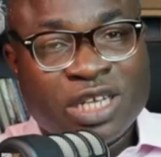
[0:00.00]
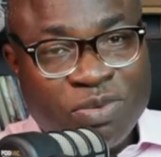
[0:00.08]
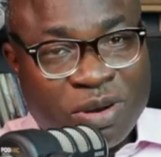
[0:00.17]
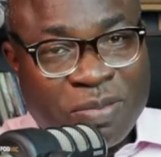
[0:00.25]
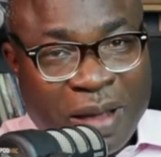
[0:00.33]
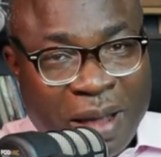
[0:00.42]

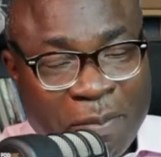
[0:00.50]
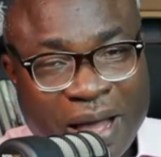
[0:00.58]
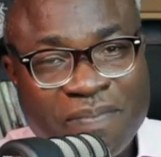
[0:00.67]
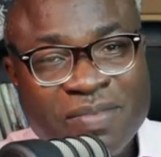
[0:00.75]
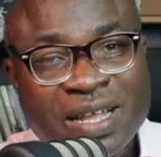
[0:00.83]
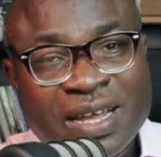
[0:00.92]
Remember,
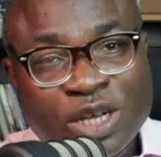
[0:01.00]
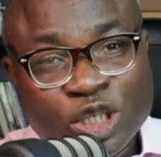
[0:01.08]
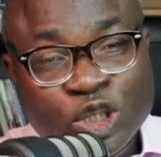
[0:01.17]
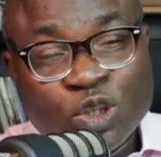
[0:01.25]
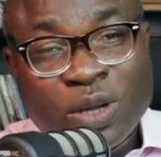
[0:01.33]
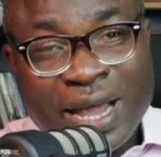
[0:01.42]

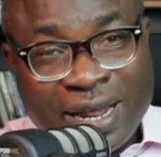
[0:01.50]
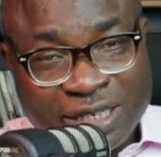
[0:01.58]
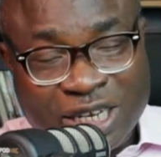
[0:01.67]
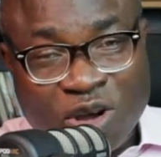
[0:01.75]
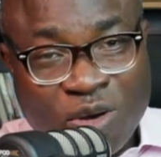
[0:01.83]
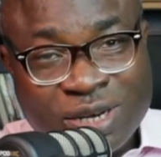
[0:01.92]

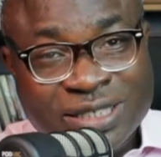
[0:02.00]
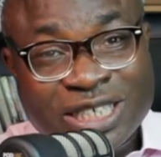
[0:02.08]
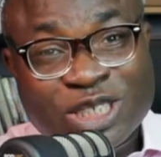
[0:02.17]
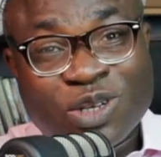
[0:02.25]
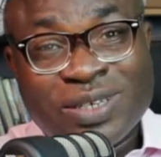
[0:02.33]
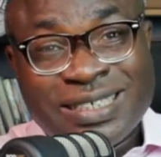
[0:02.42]
the
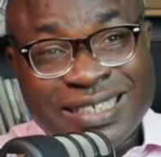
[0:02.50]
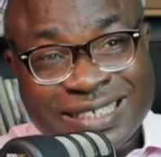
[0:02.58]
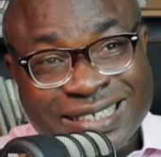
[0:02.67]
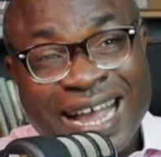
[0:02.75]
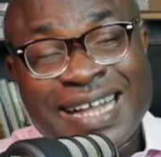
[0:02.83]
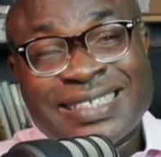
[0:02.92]
organization
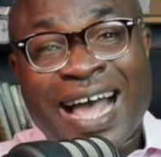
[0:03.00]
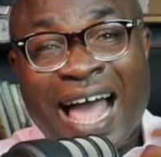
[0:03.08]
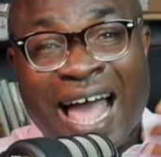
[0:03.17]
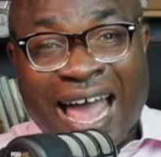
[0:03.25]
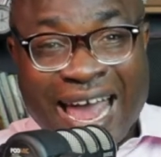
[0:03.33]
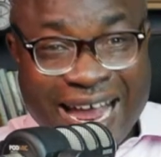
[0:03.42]
decides
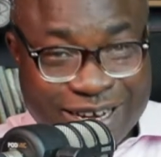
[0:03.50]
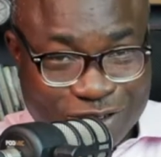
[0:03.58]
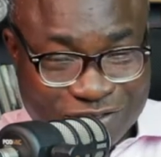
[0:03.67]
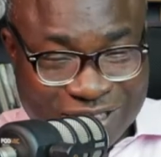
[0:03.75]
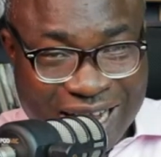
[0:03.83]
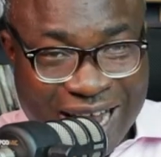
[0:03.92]
ahead
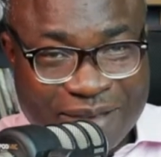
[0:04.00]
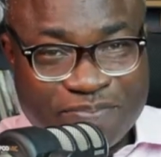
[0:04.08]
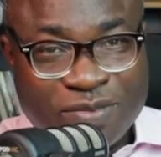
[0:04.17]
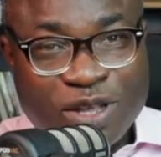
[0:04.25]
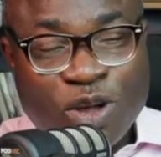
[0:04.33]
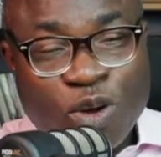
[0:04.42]
of time
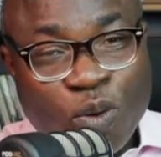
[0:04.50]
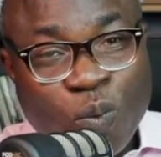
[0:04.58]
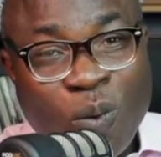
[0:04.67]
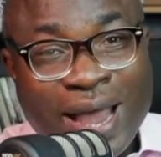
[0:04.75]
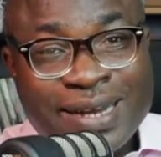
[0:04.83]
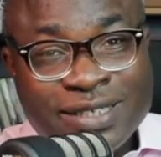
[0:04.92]

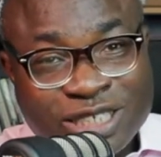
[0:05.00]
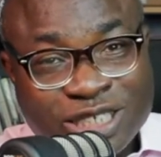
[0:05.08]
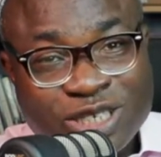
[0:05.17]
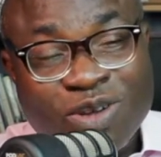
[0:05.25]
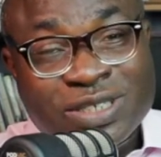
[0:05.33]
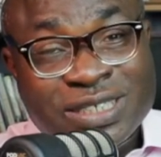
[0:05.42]
when
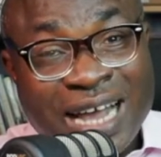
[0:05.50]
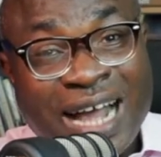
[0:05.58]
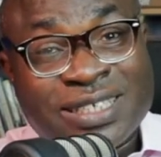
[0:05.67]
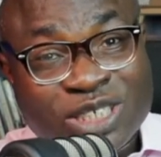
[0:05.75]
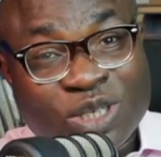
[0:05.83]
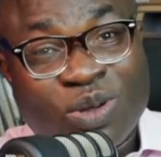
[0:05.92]
such and
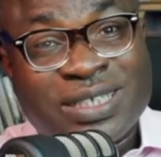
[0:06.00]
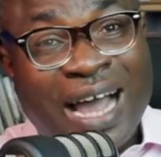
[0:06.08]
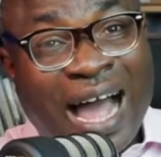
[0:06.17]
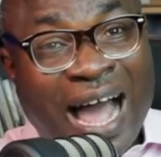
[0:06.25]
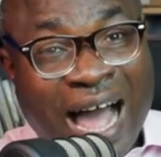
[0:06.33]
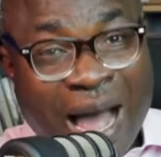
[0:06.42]
such
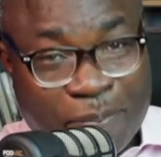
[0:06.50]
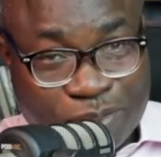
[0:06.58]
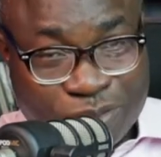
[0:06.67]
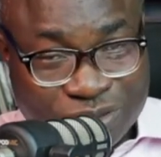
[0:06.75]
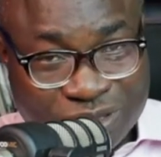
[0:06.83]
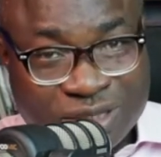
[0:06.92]

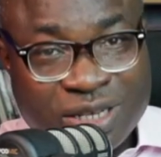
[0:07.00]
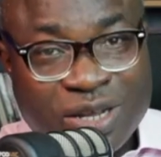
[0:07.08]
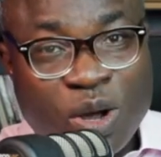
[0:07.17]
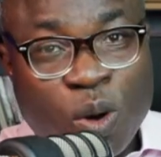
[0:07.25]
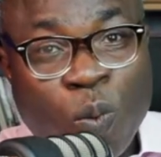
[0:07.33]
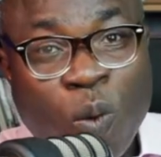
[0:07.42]
happens.
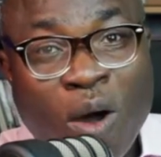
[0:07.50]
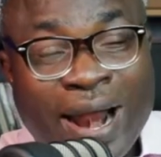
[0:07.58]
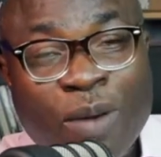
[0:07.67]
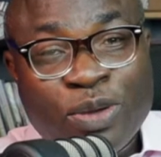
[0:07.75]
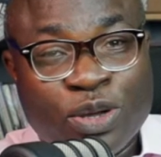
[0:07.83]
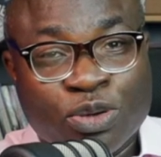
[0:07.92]
What
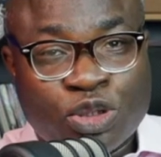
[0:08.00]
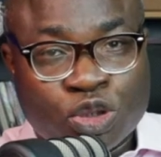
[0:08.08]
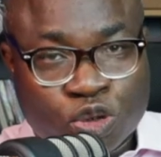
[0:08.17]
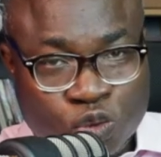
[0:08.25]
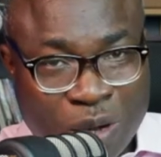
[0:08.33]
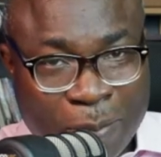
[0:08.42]
are going to
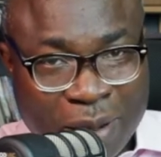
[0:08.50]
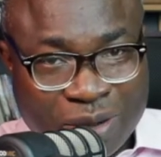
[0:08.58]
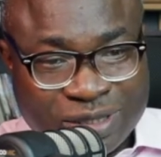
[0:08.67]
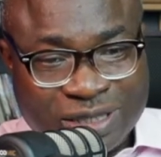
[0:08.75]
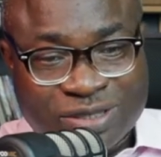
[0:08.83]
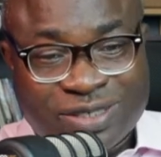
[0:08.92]
do
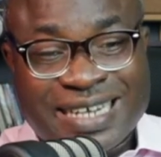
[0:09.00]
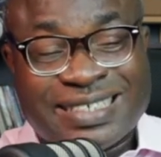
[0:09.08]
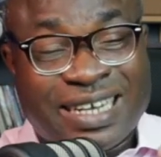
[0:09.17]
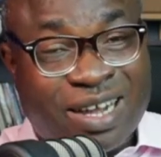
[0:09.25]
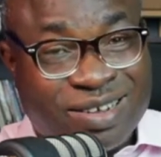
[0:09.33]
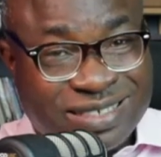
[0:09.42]
about it? So there's
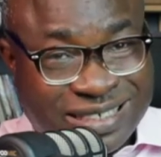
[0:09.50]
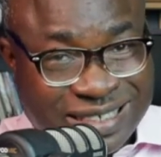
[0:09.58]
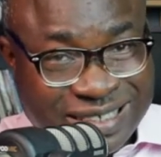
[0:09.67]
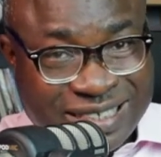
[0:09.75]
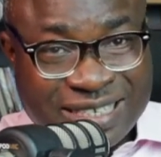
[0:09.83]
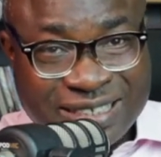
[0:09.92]
a
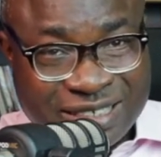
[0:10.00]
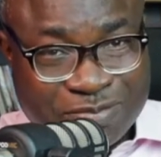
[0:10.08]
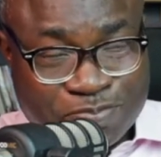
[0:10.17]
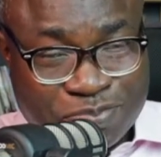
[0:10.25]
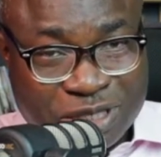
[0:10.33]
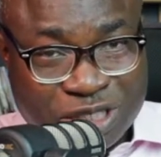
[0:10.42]
consistency
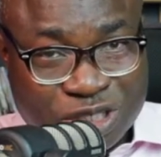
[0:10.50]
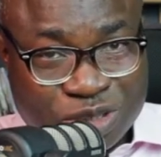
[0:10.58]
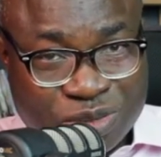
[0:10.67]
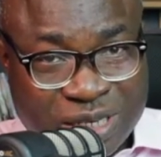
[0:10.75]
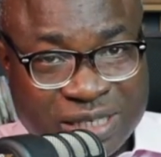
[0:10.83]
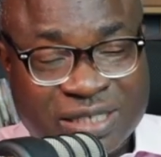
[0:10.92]
bit to
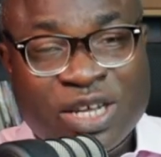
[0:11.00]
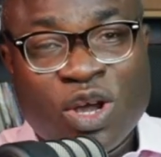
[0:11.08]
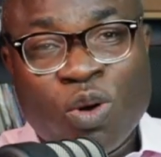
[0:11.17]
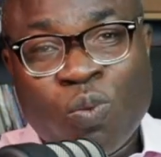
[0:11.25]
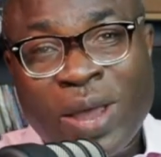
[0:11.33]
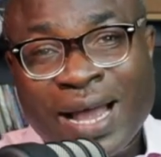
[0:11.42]
it.
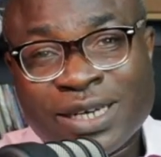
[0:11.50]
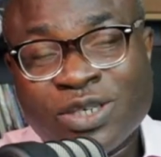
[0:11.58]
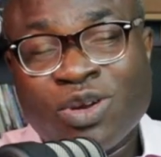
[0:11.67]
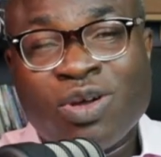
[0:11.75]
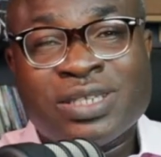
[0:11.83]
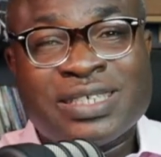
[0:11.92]
We are
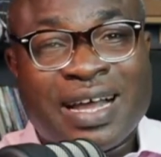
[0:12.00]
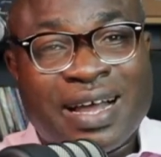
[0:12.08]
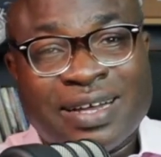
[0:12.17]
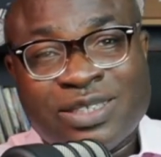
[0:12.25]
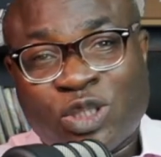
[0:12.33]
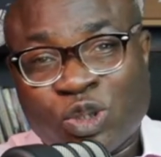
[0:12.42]
not
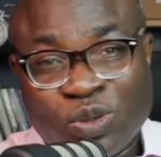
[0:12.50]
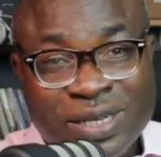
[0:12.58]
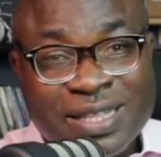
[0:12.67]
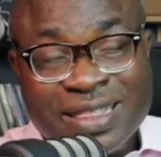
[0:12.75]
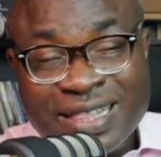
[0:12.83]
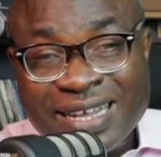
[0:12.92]

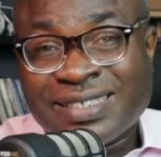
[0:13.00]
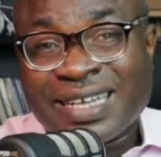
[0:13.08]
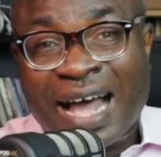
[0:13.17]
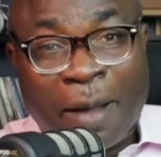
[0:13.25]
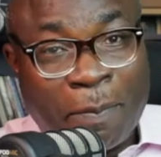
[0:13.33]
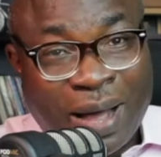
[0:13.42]
doing things
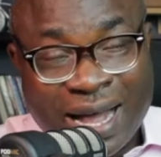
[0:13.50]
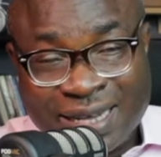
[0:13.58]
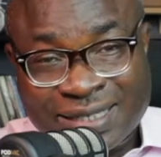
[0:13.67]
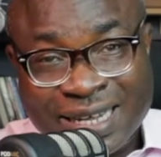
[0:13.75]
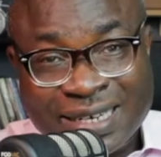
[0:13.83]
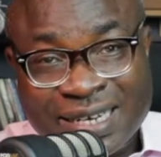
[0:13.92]

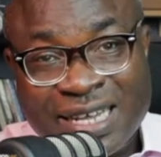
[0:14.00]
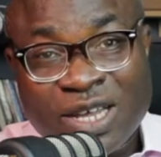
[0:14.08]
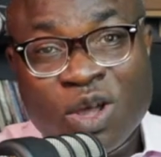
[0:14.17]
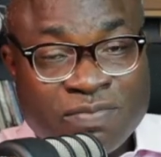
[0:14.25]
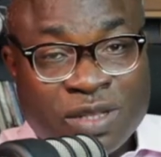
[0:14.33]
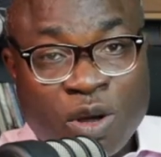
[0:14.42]

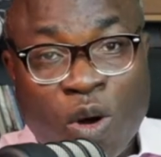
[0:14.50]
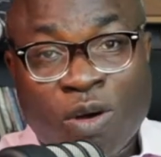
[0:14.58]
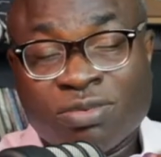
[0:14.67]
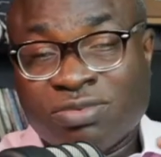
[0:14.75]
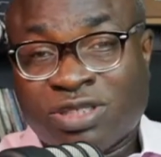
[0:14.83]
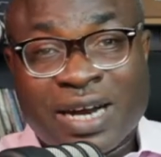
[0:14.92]
haphazardly
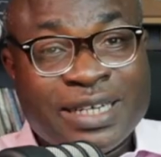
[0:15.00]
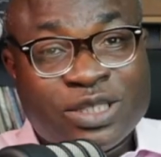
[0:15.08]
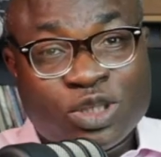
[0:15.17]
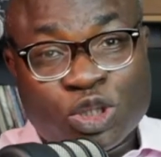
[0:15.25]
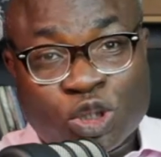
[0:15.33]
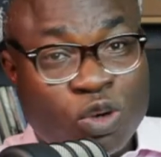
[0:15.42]
or trying
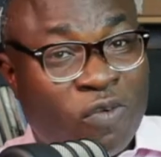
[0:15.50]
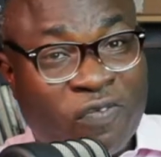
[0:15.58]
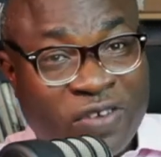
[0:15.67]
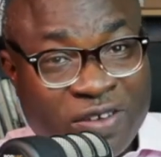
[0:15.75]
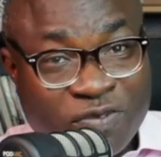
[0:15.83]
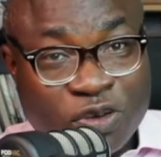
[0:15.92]
to show
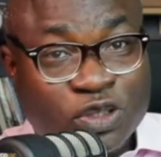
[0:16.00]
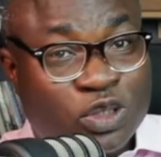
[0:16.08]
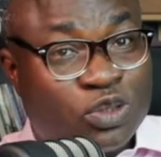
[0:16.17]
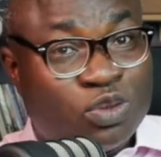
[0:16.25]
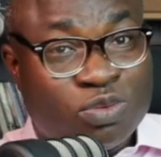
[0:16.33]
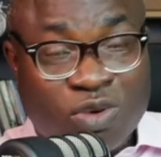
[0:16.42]
favors
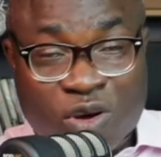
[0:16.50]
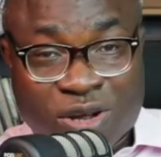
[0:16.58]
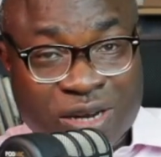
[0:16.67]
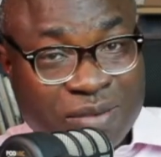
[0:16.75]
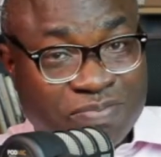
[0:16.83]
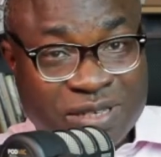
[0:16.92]
to
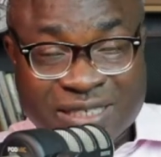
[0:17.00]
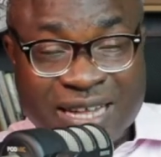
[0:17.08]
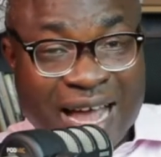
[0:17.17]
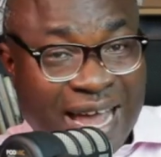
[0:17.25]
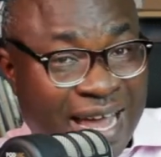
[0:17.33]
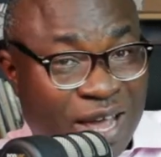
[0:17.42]

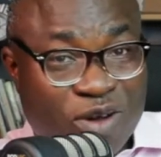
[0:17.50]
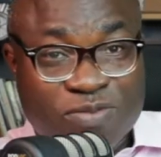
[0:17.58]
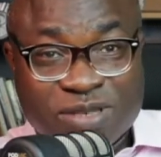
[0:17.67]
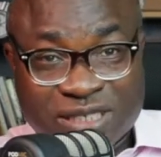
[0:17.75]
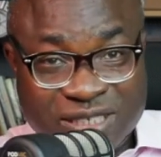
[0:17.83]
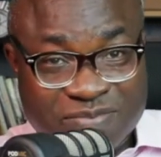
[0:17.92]
Mr. A or
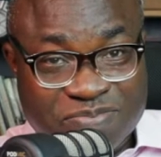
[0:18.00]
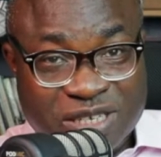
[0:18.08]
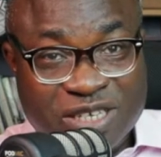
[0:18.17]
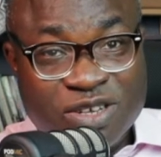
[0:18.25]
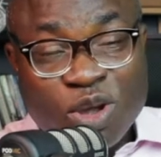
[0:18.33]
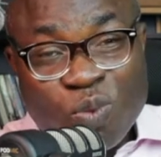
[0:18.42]
Mr.
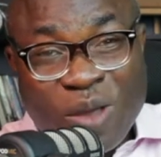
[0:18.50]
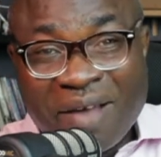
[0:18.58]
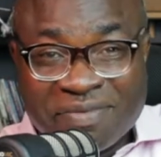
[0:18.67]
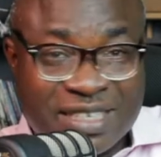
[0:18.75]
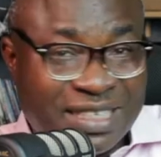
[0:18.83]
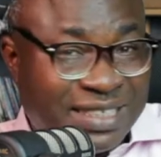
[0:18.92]
B. We
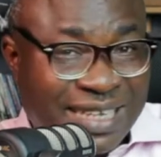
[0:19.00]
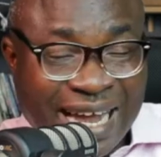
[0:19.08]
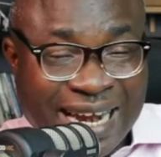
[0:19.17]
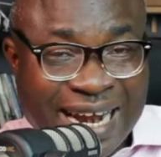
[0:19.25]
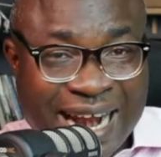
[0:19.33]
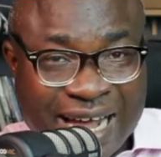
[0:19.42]
have
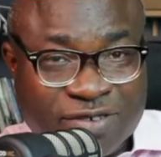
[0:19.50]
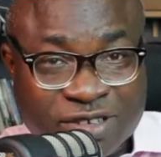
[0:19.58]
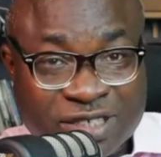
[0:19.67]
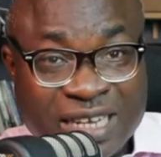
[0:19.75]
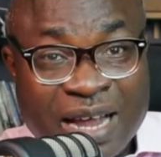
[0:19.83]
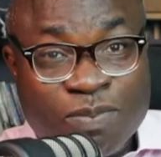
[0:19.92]
decided ahead of
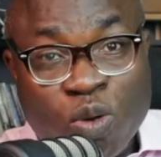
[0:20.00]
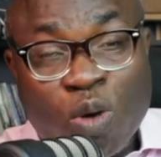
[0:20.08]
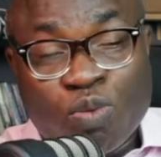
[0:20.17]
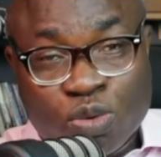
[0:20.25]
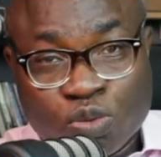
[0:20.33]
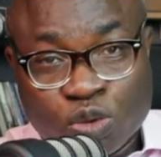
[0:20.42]
time what
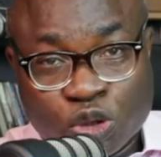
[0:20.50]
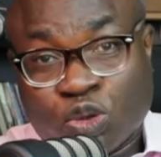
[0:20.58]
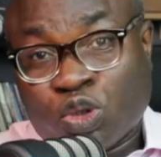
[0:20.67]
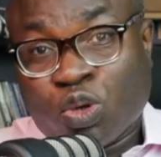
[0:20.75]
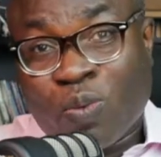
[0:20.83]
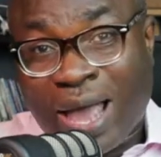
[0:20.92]
we will do,
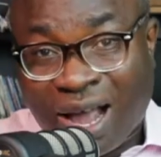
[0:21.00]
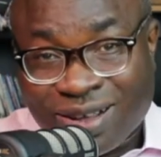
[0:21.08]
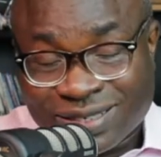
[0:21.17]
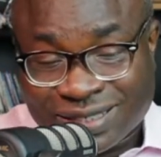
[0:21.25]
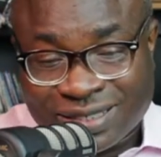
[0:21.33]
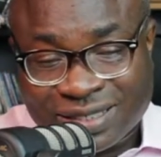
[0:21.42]
so we are
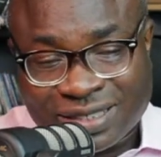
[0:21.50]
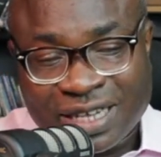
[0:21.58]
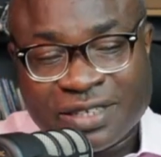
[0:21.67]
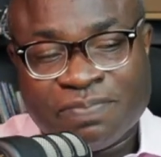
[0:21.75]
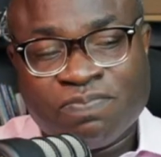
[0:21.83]
consistent.